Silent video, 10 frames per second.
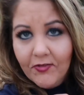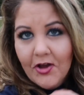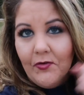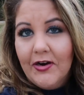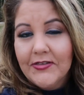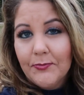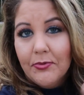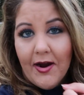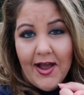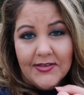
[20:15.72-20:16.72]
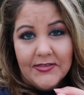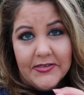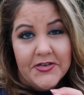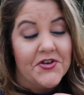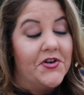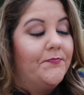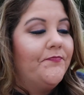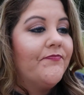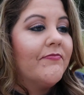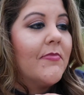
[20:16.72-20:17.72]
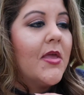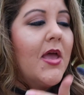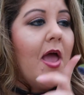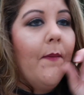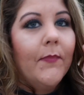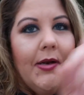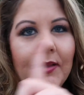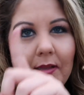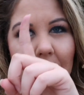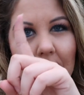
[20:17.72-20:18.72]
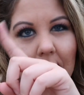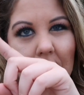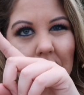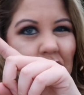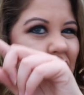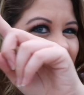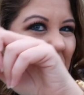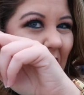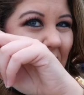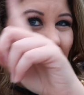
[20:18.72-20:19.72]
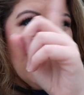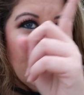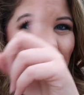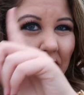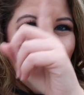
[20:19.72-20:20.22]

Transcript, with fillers: vlog where I surprised him, I'm going to link it right here, here.